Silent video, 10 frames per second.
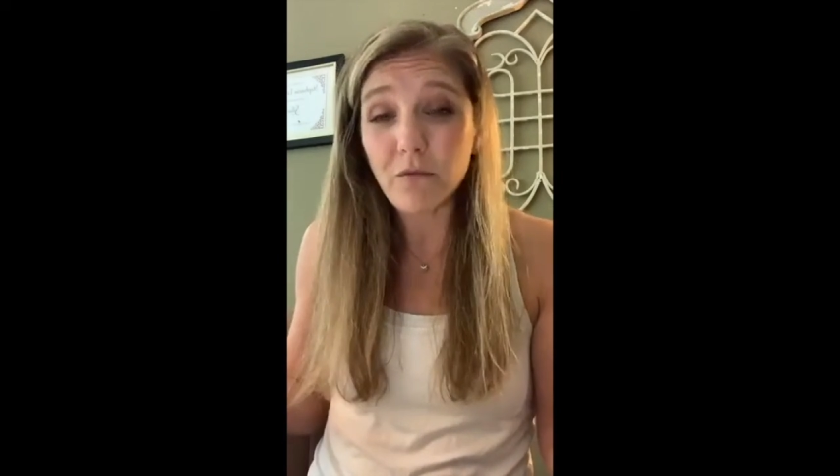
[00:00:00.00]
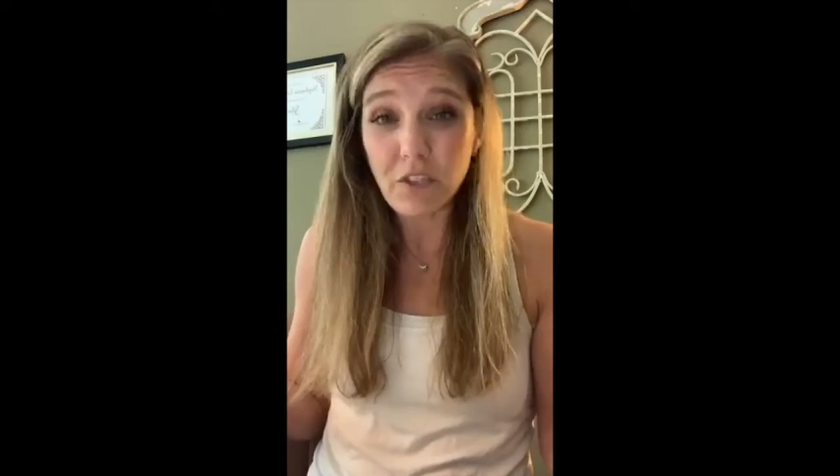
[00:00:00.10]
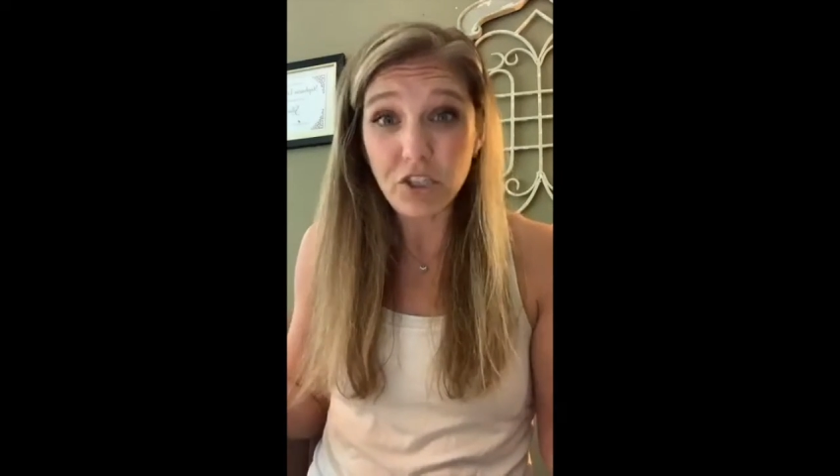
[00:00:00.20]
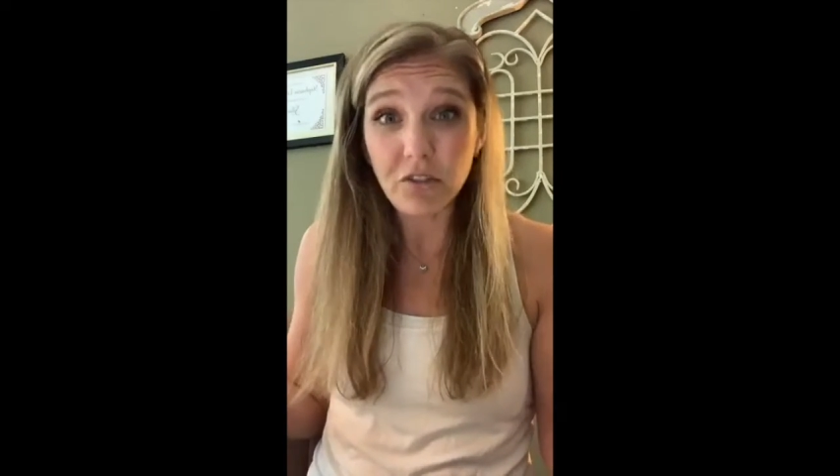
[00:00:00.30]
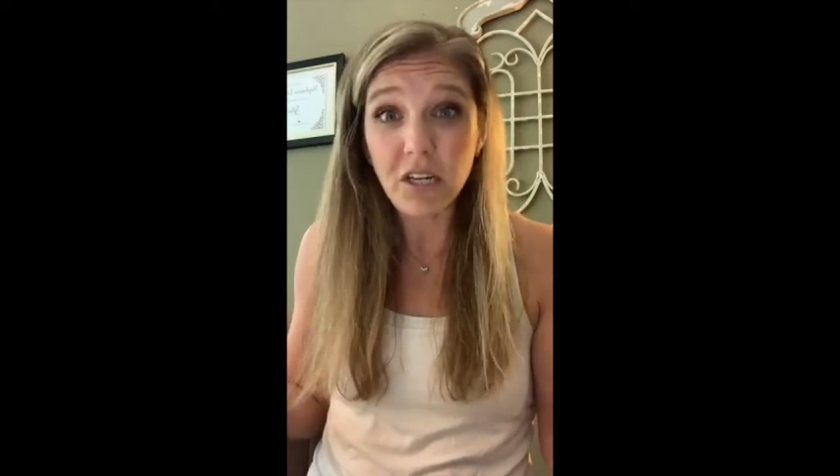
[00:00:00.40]

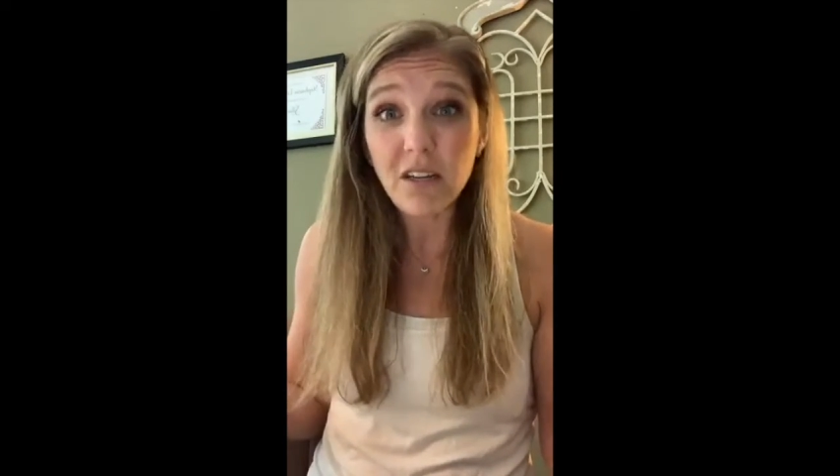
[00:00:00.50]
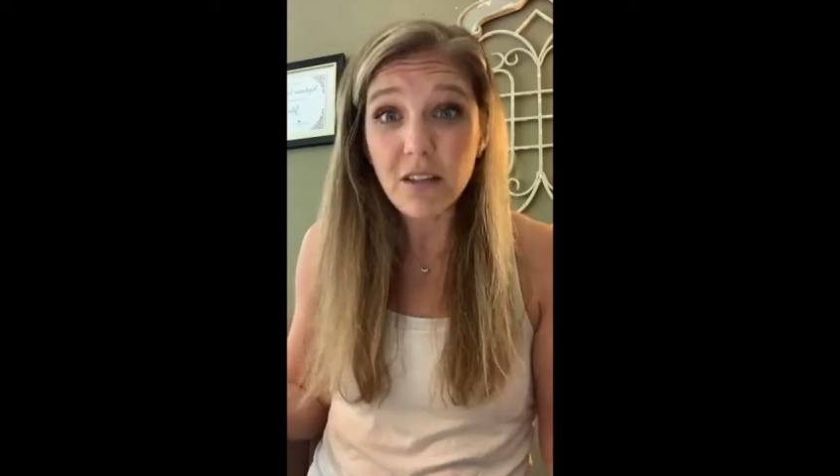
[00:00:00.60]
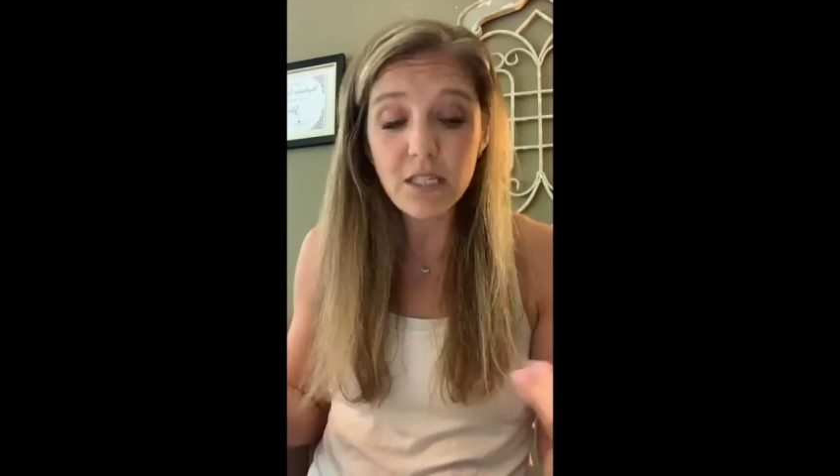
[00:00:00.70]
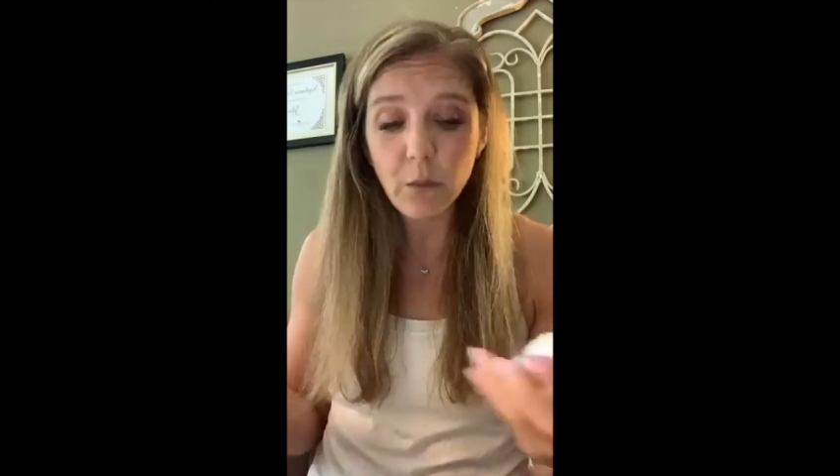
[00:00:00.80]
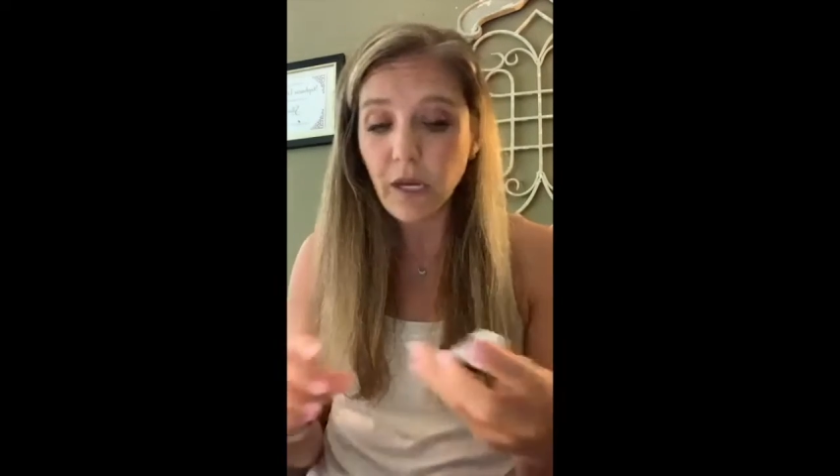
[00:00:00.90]
featuring
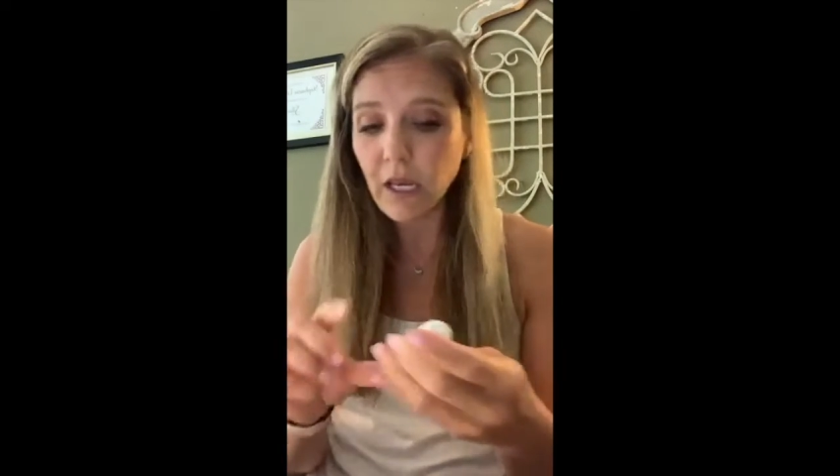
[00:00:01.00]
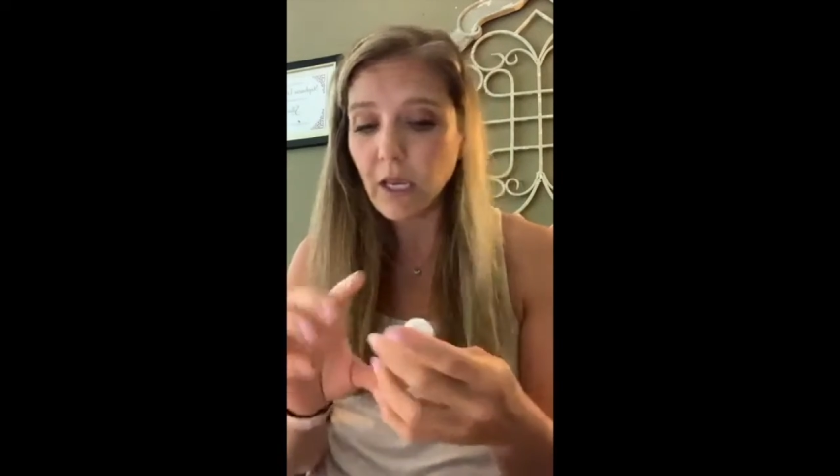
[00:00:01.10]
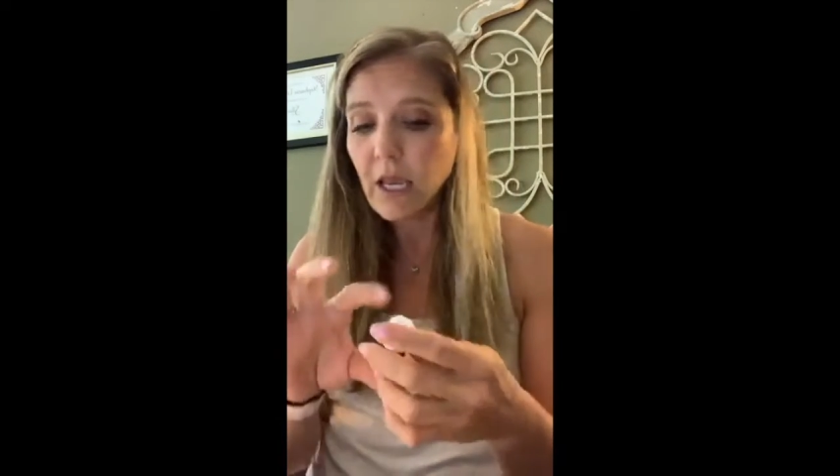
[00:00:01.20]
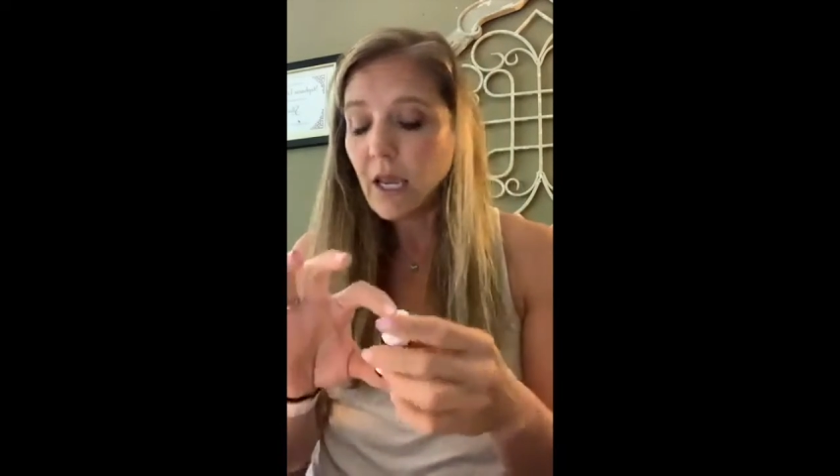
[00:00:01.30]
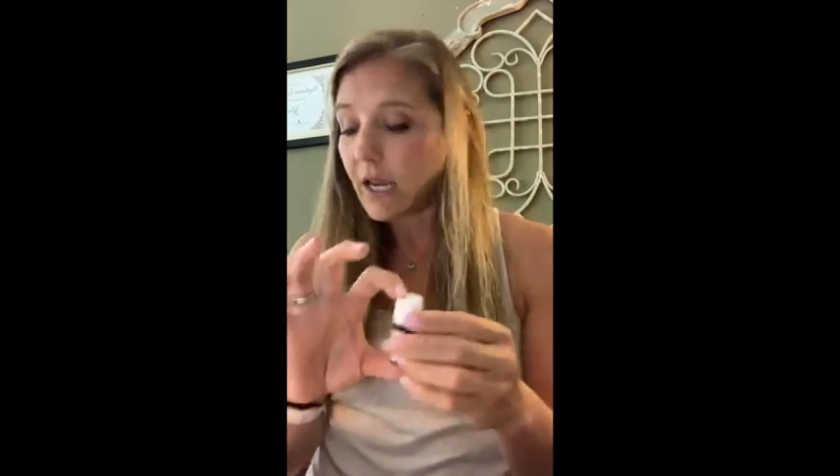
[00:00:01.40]
this
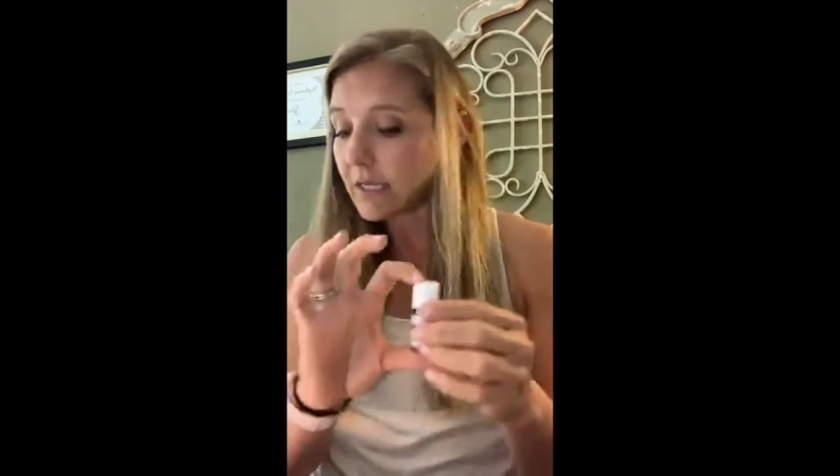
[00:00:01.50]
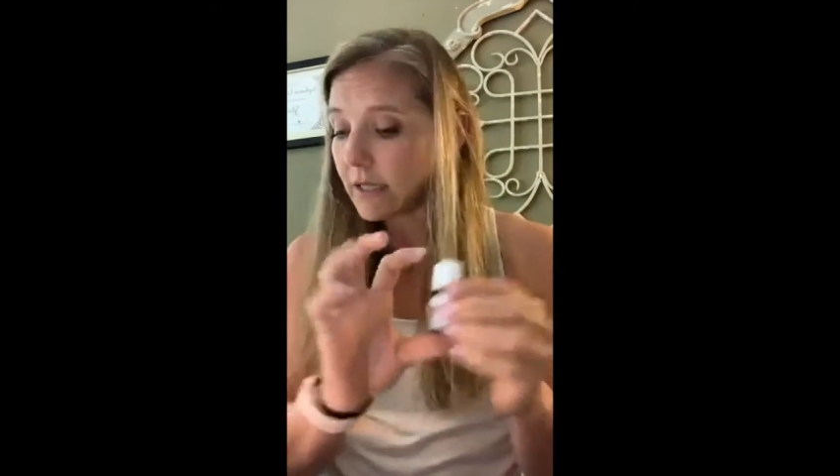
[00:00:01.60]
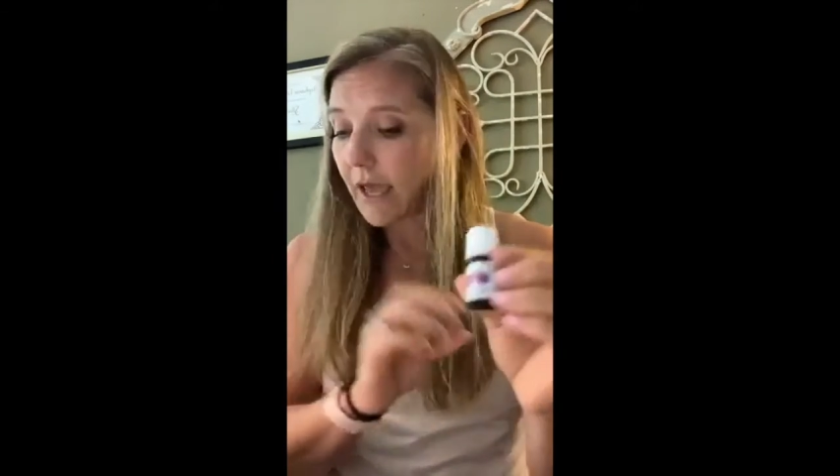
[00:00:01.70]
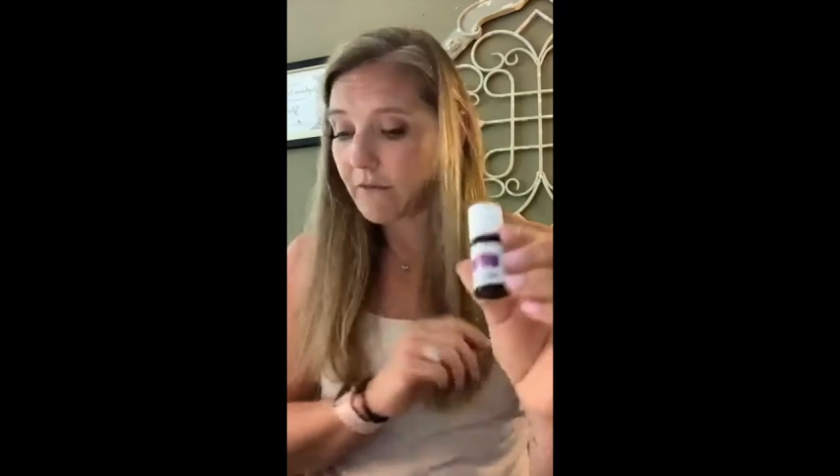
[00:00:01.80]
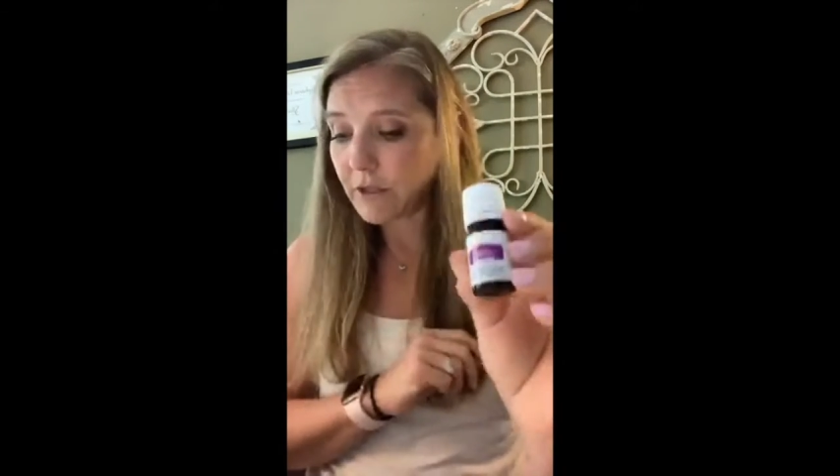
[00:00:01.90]
week is
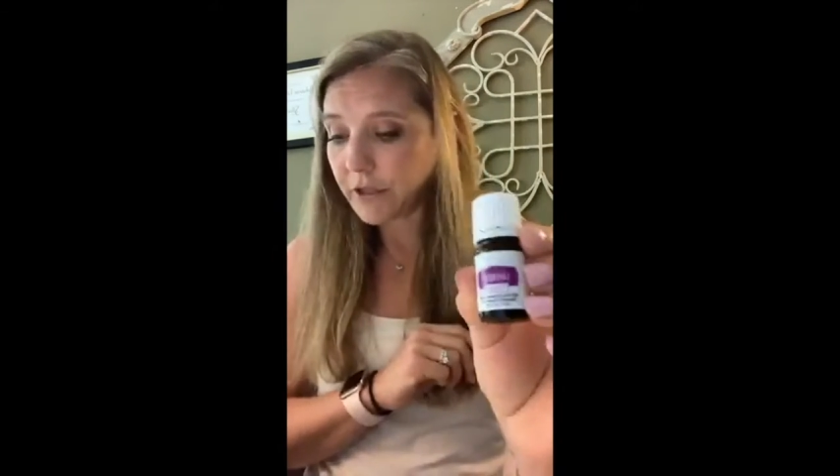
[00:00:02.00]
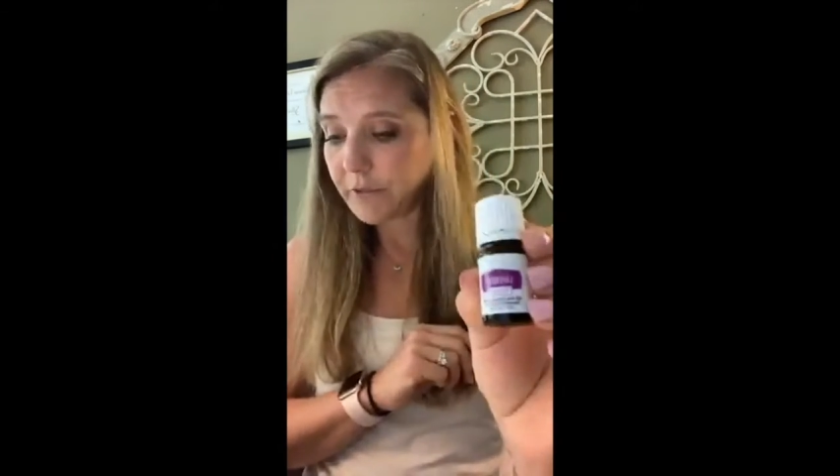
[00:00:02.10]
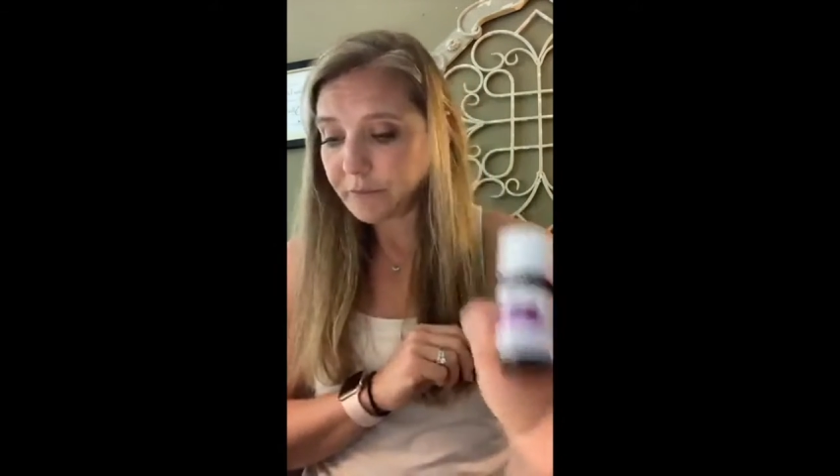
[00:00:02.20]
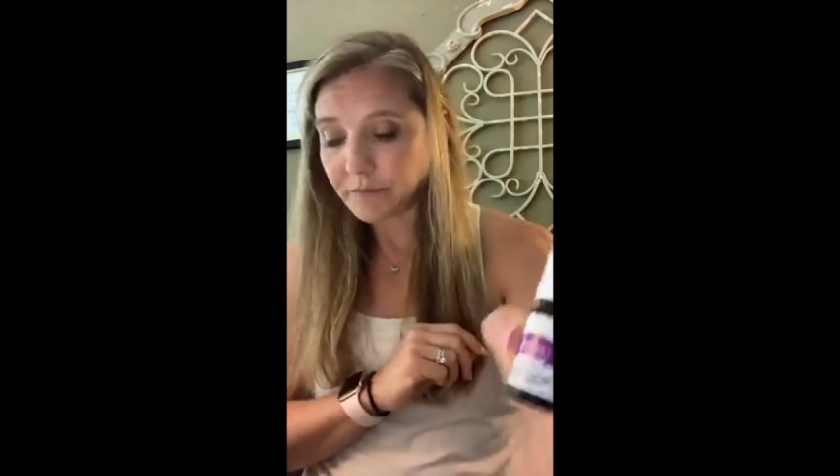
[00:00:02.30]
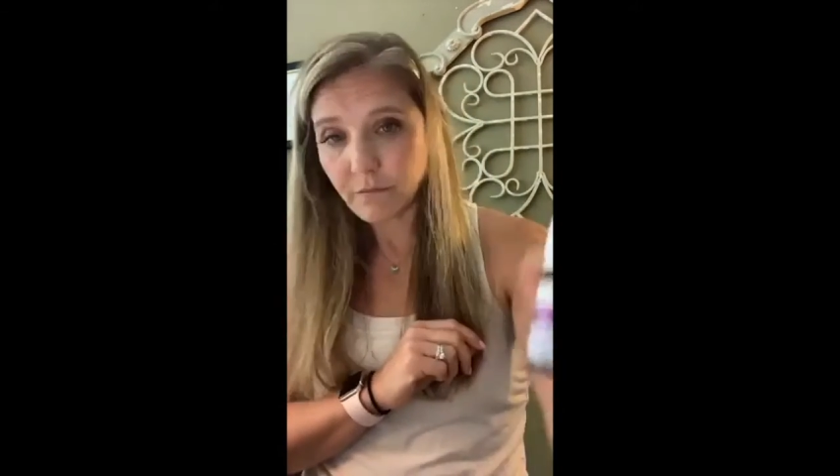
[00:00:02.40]
lavender.